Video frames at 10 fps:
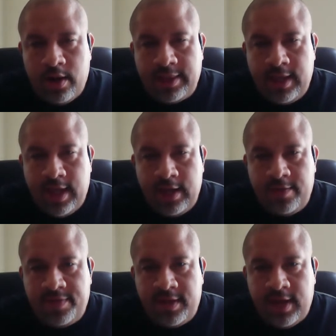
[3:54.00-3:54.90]
at the
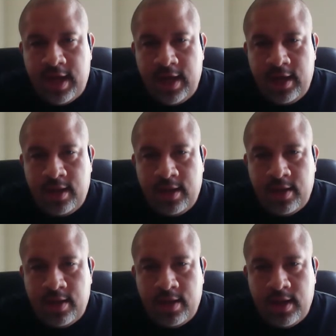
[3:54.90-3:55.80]
end of the day,
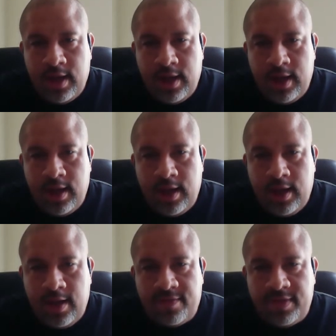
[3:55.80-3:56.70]
if